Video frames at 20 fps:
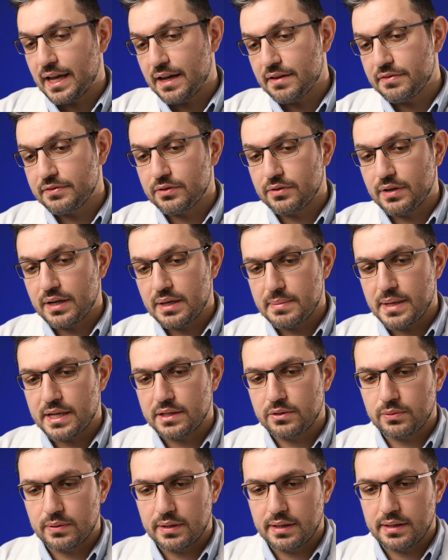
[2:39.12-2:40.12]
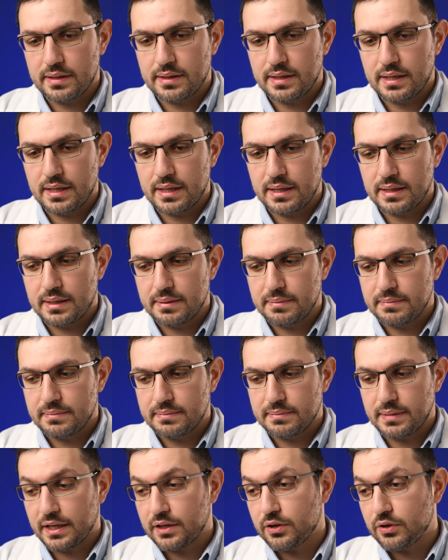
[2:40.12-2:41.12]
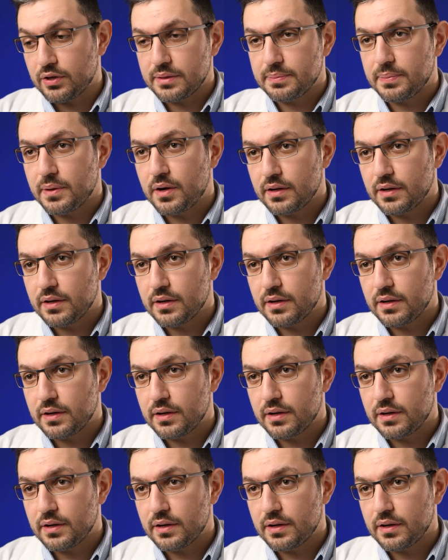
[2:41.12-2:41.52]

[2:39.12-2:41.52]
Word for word: After I met with my current